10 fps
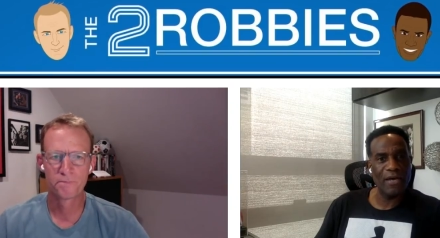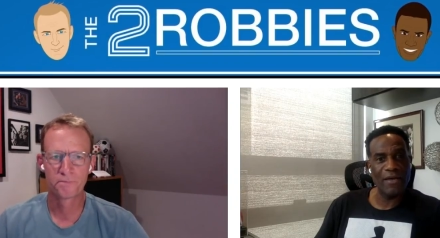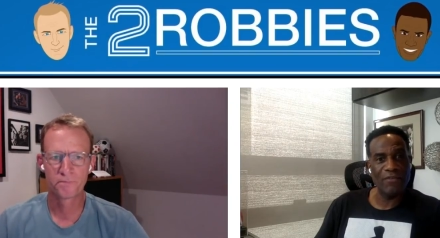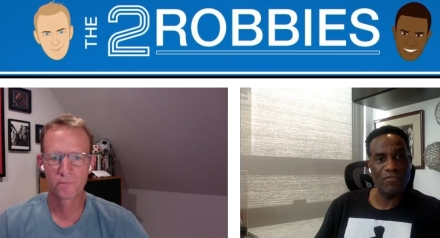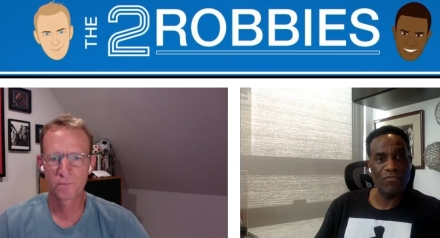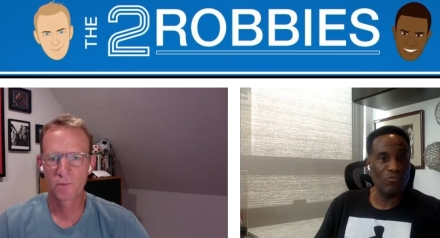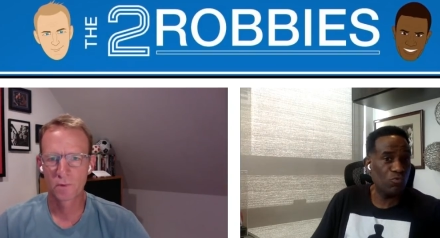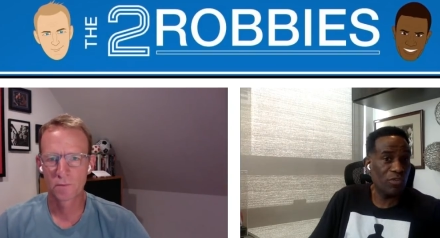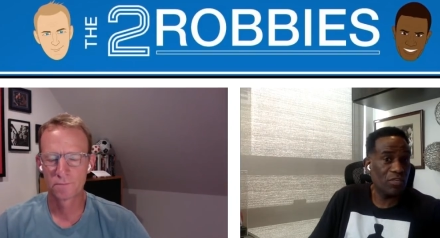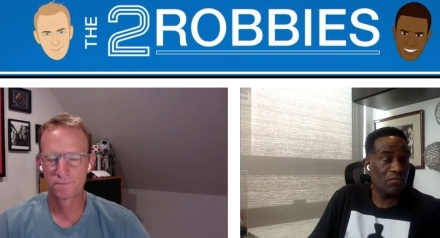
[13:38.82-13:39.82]
Speaker 1: and
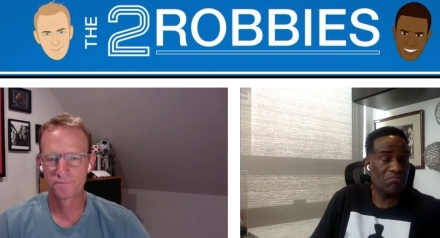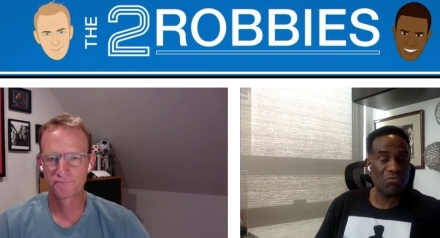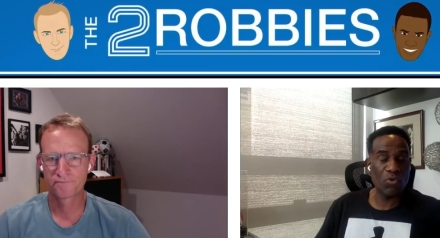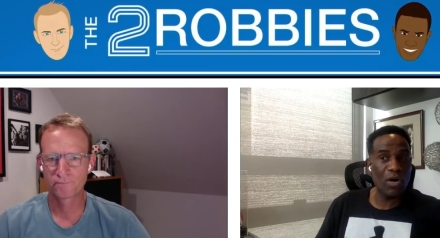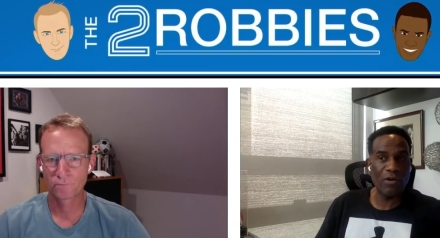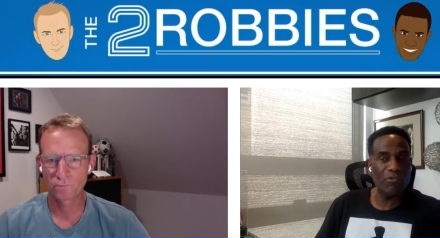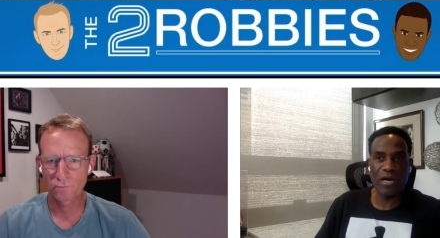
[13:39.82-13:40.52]
we quite